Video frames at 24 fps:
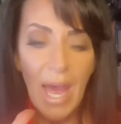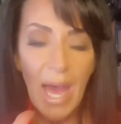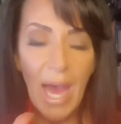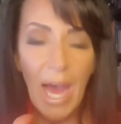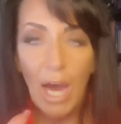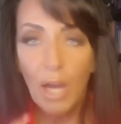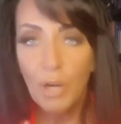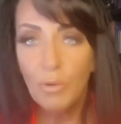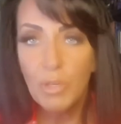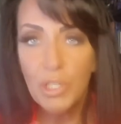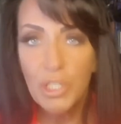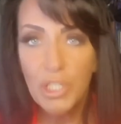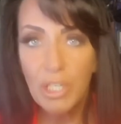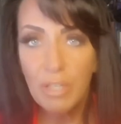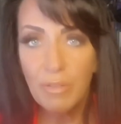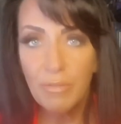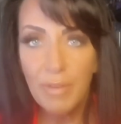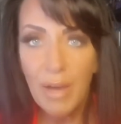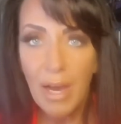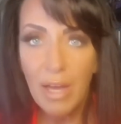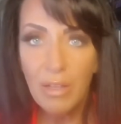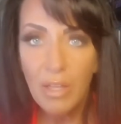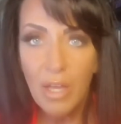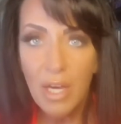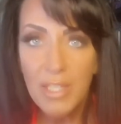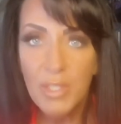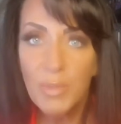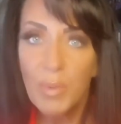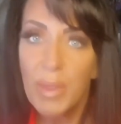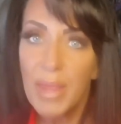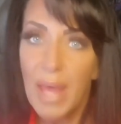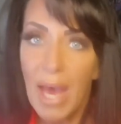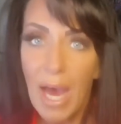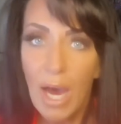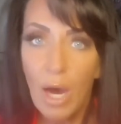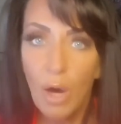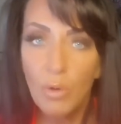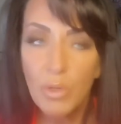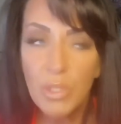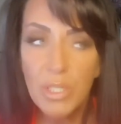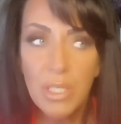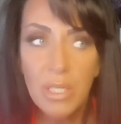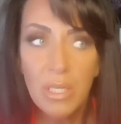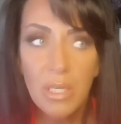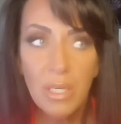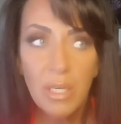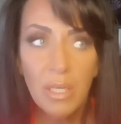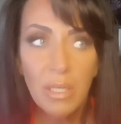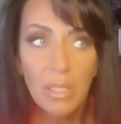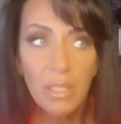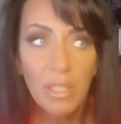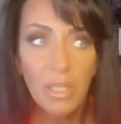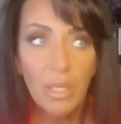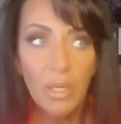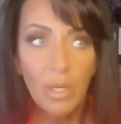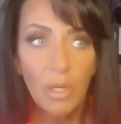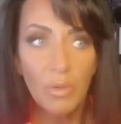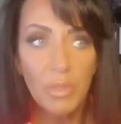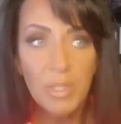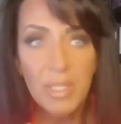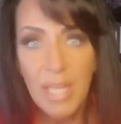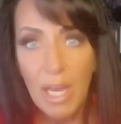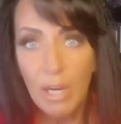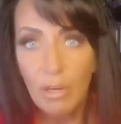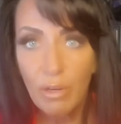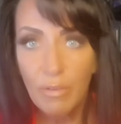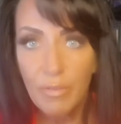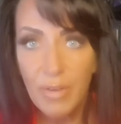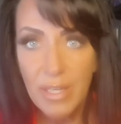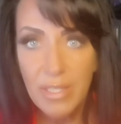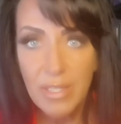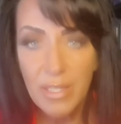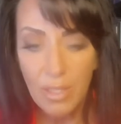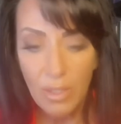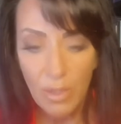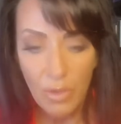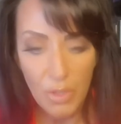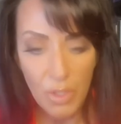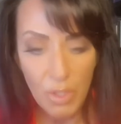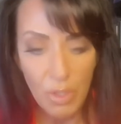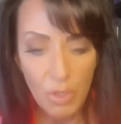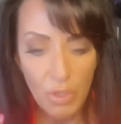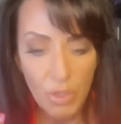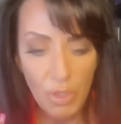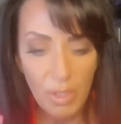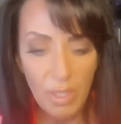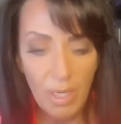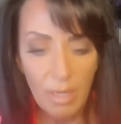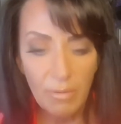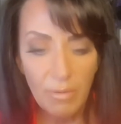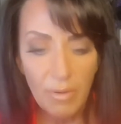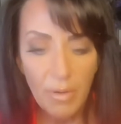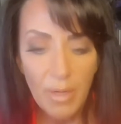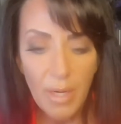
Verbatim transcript: how to achieve fat loss without, sacrificing your social life.